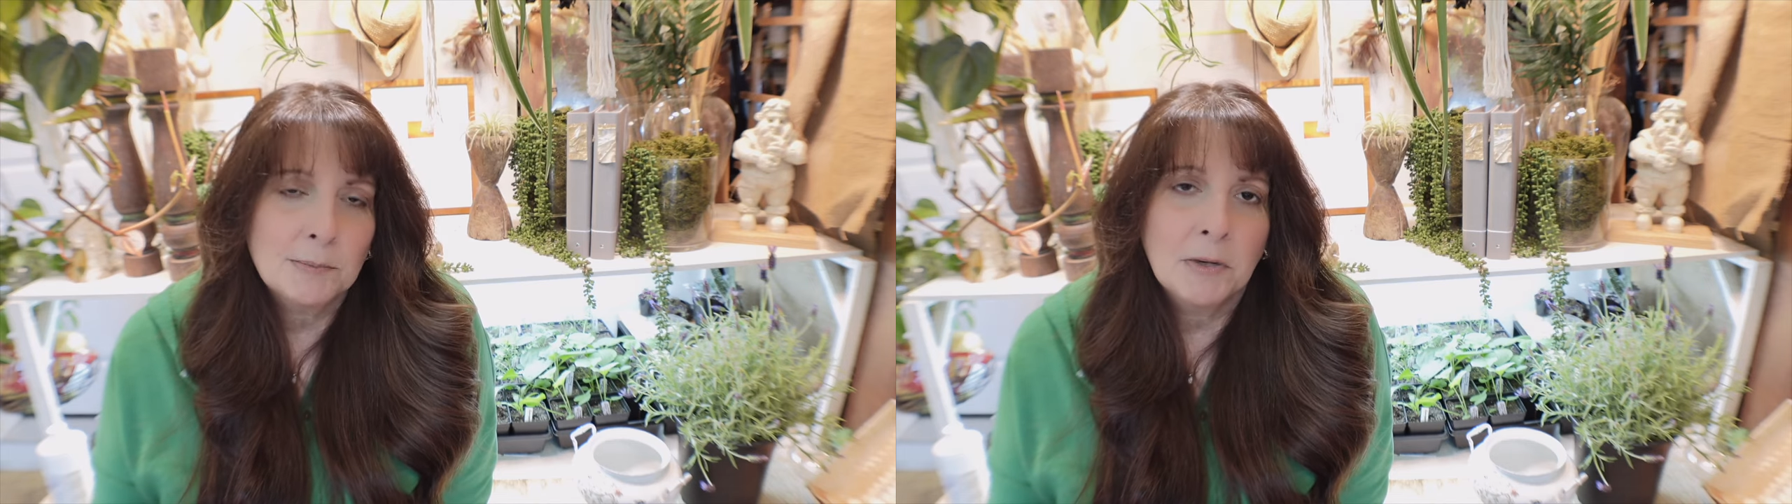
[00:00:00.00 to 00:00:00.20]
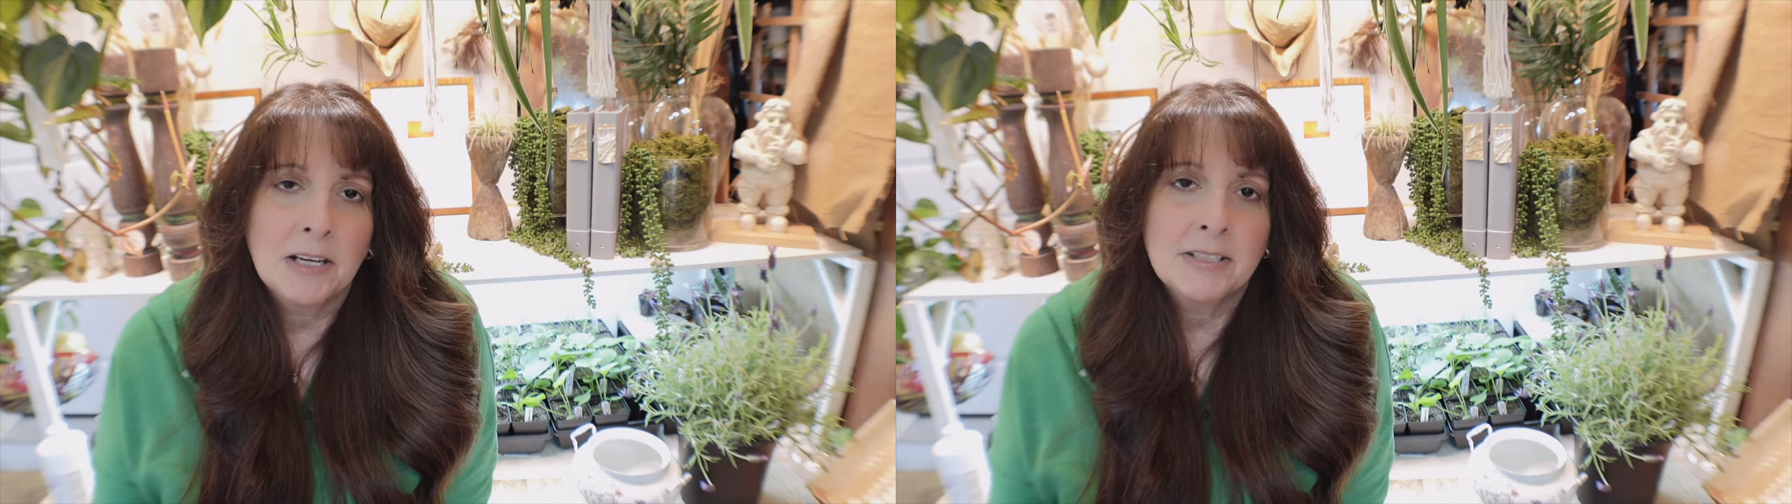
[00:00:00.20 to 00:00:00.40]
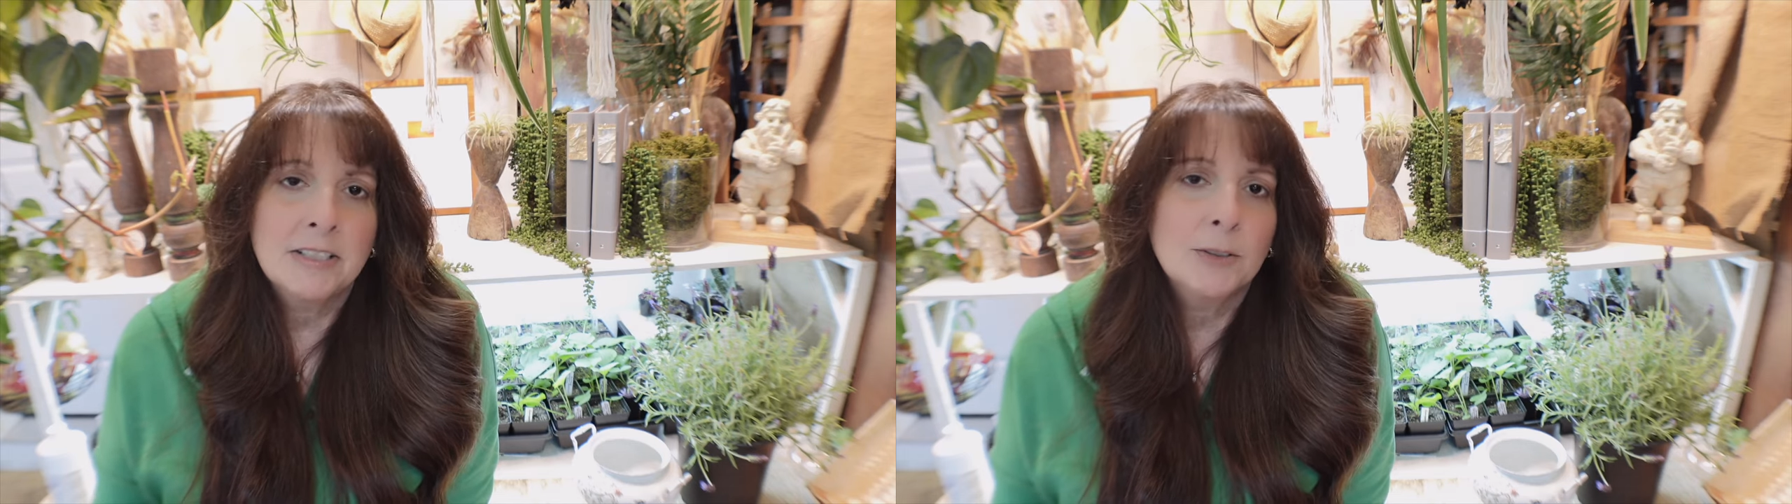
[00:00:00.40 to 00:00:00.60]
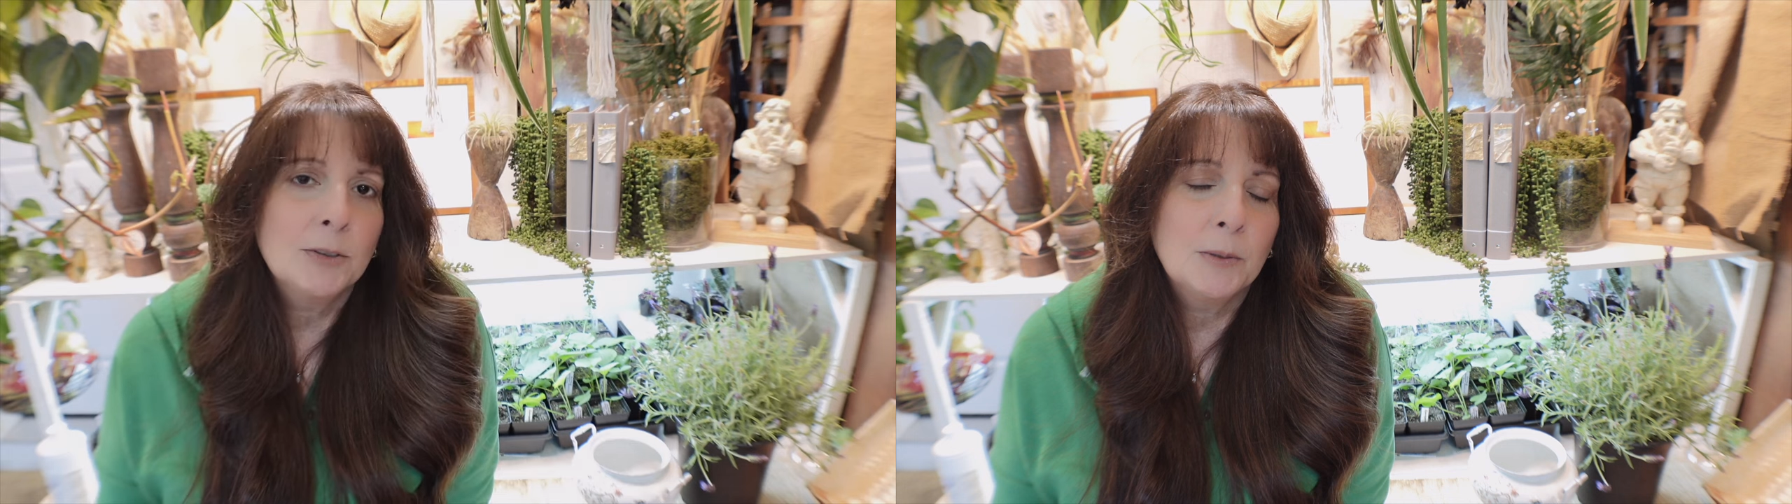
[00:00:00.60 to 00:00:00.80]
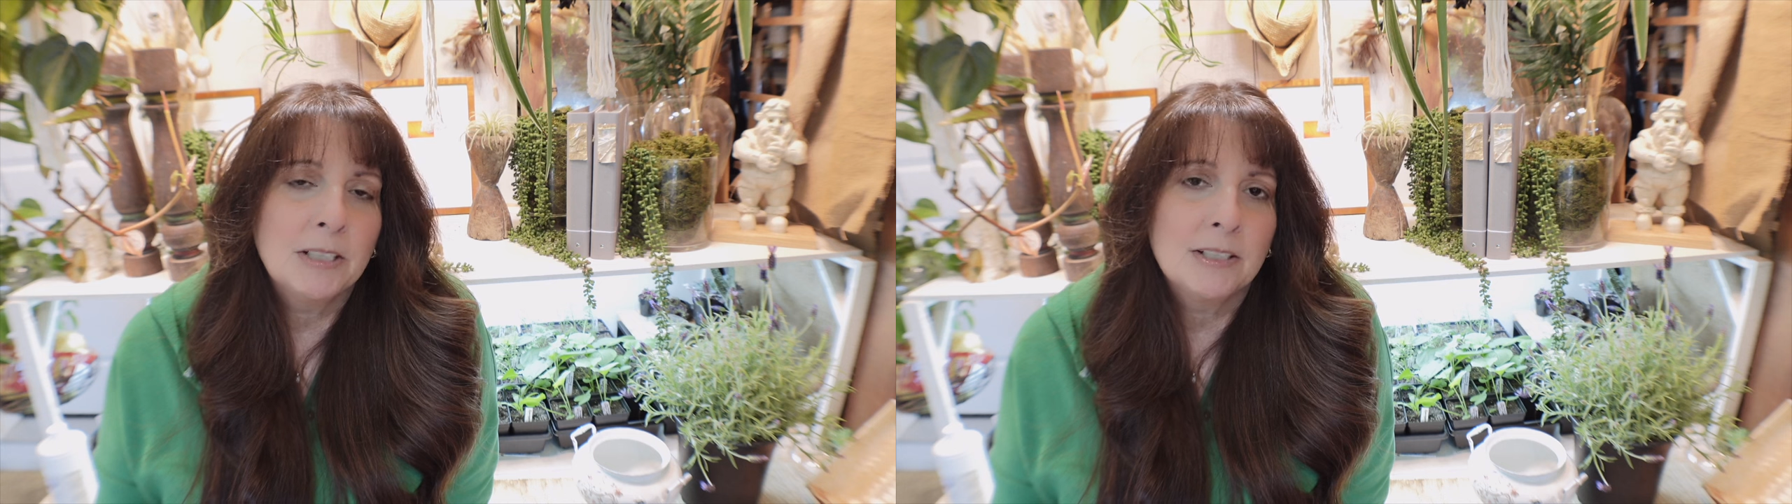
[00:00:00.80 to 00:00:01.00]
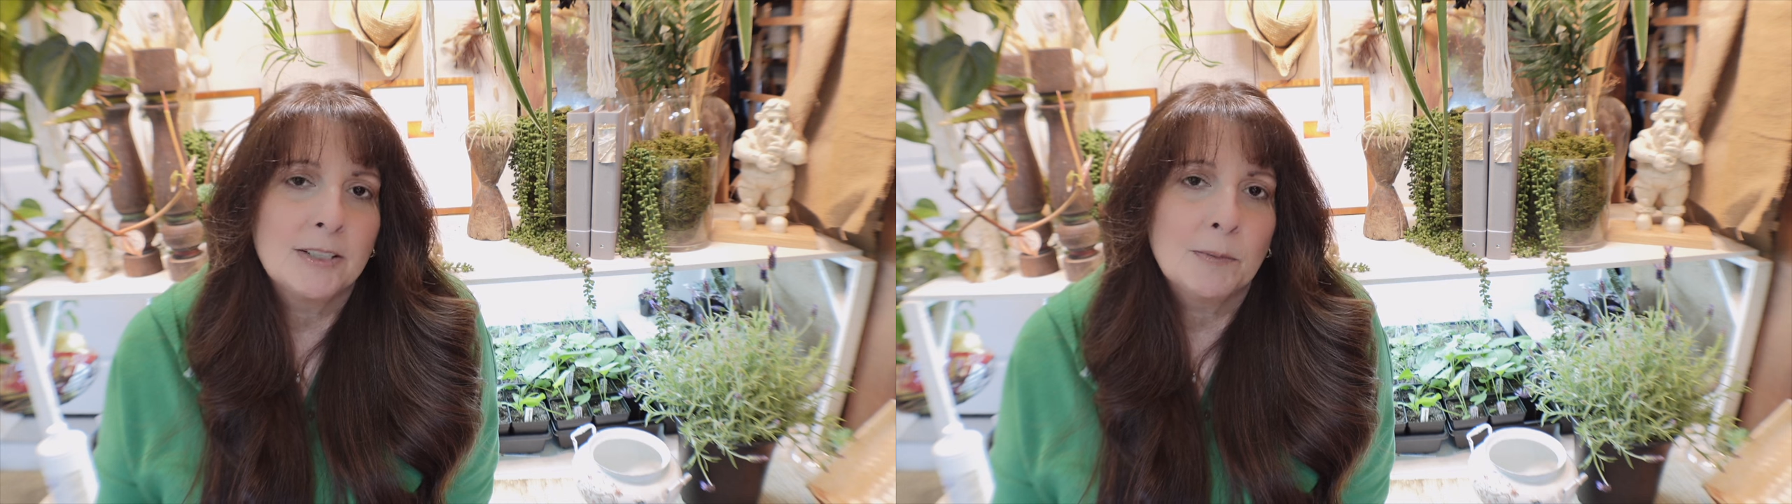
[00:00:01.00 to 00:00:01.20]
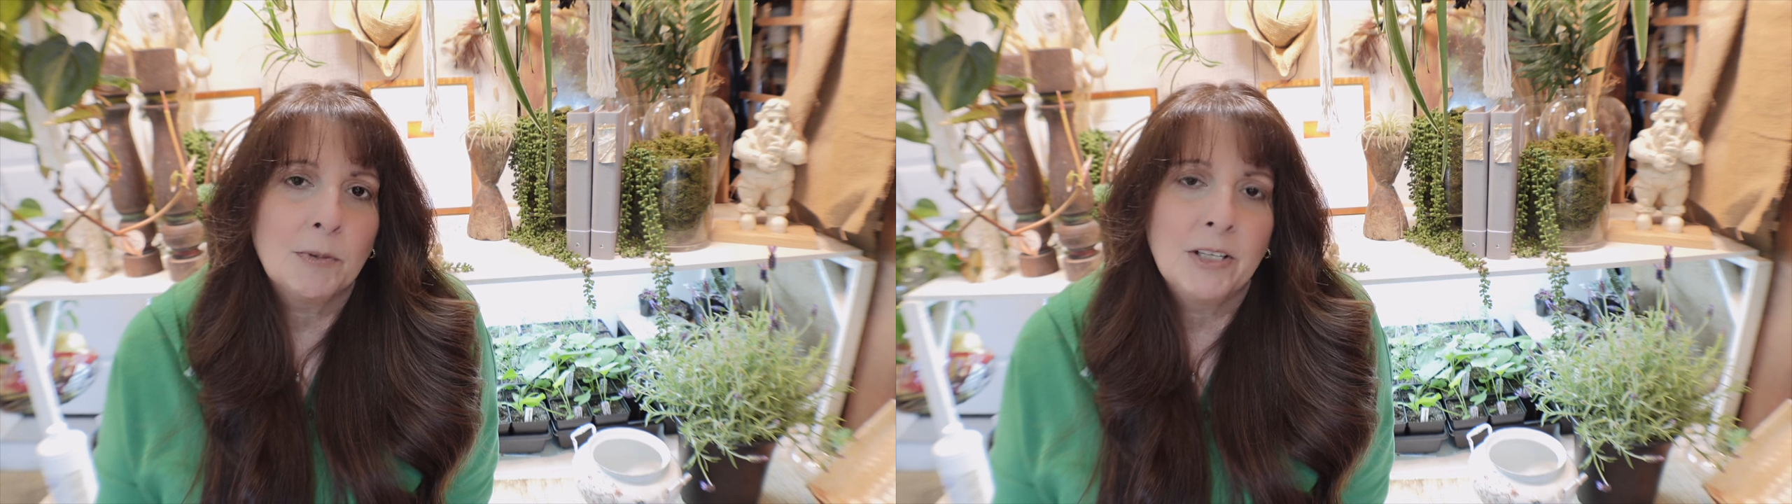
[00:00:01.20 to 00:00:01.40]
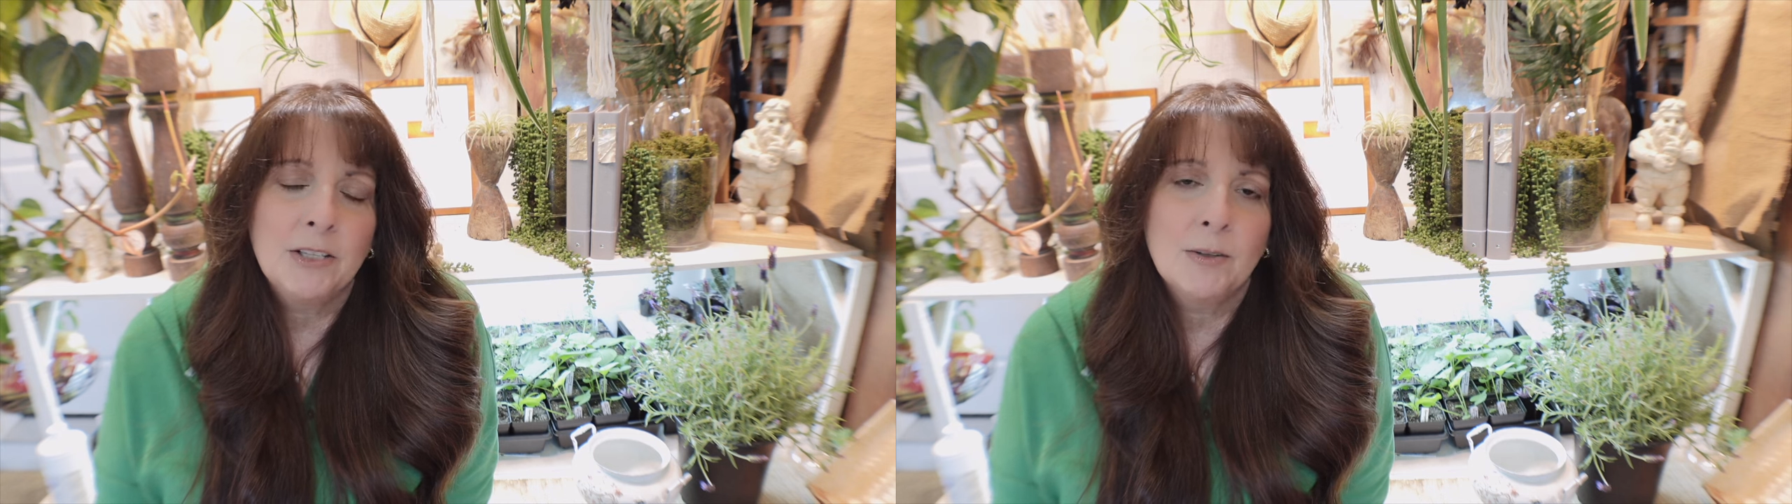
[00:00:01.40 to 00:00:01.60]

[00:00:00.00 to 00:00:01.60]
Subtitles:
but I still do it in the spring.